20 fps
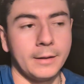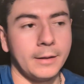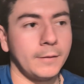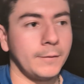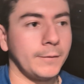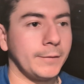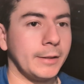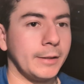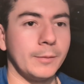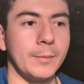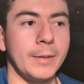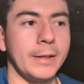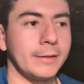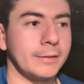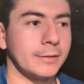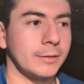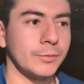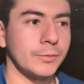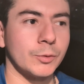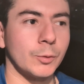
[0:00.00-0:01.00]
if you need to make
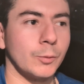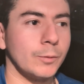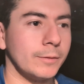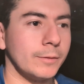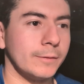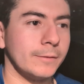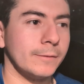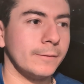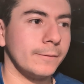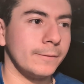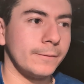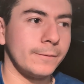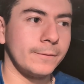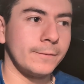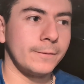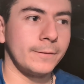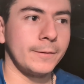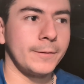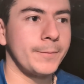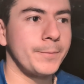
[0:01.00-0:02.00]
some sort of,
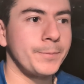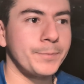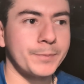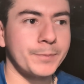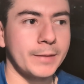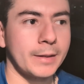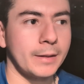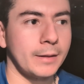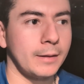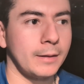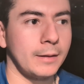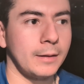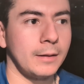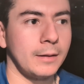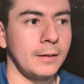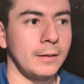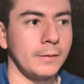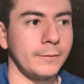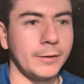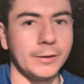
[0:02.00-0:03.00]

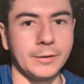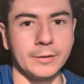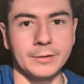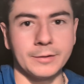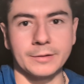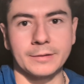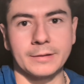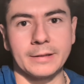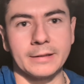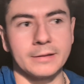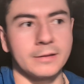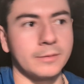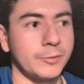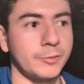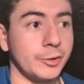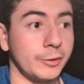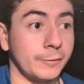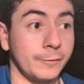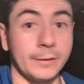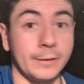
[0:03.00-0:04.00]
if you need to just get some
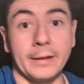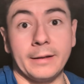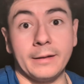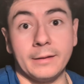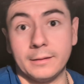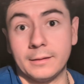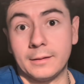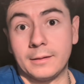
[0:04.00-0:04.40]
Chick-fil-A in,